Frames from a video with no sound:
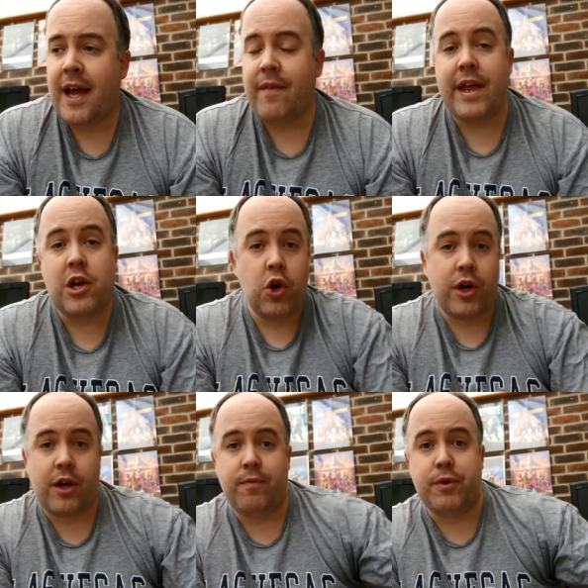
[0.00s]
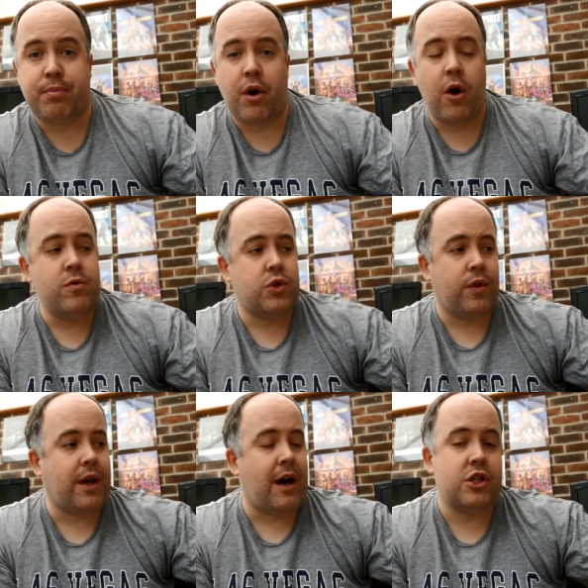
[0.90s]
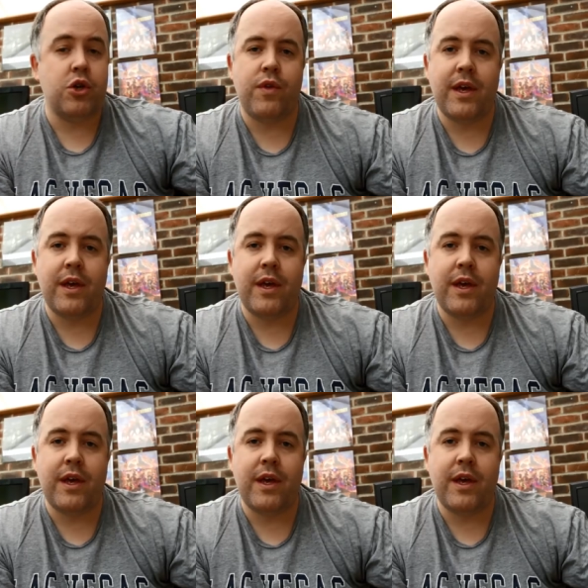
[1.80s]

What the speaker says: And then look at the pros or the guys who you